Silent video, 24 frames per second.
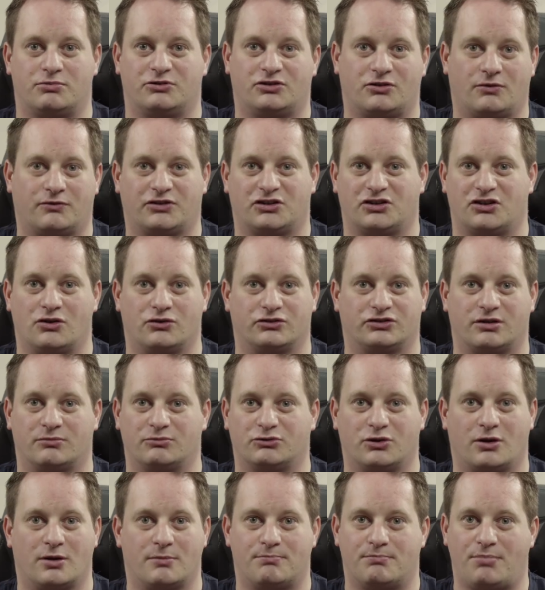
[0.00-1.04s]
It's obviously got some
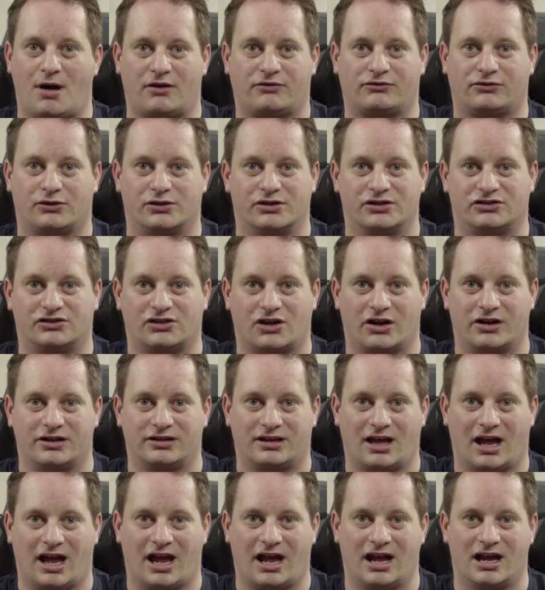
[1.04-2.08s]
sort of buffer
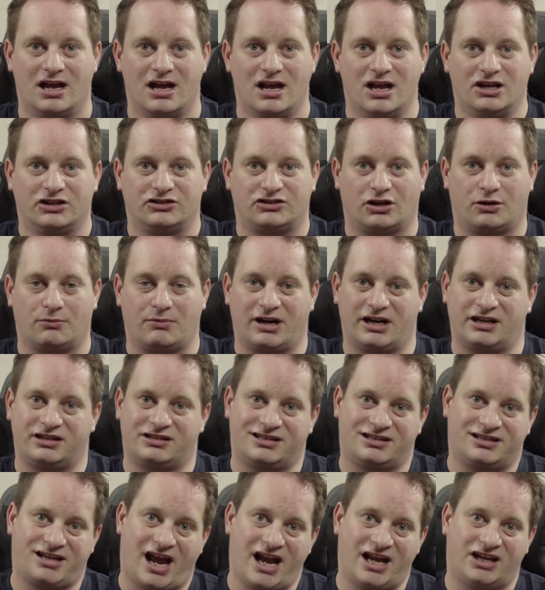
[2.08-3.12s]
inside there, so that when it
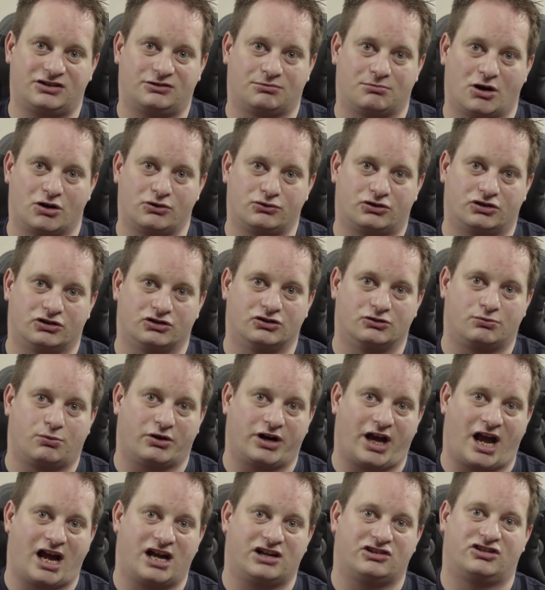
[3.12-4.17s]
detects motions,
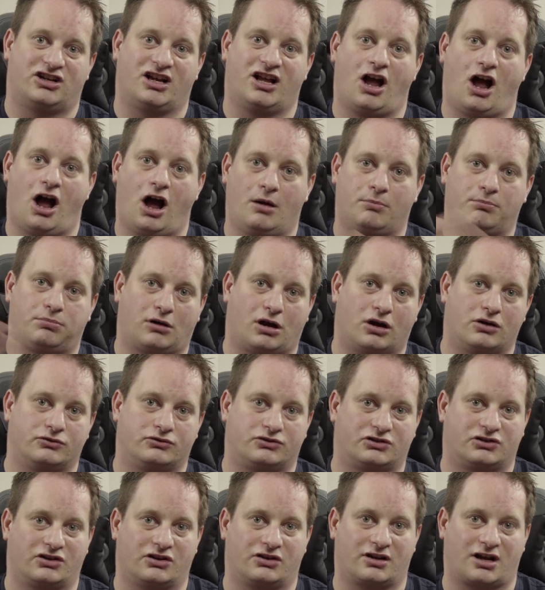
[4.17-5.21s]
what it actually
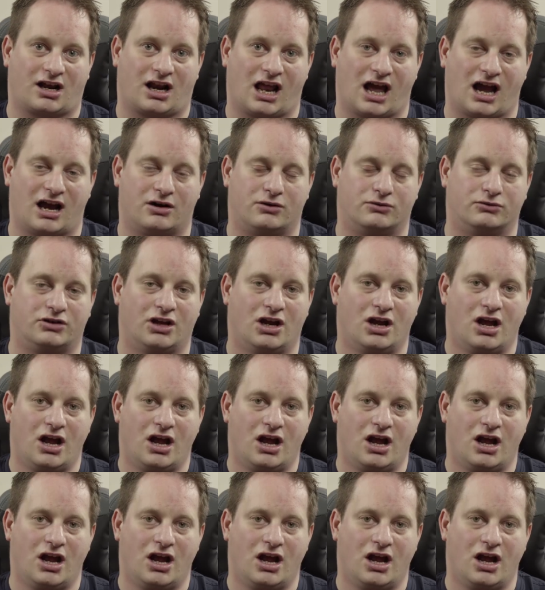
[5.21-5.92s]
uploads to the cloud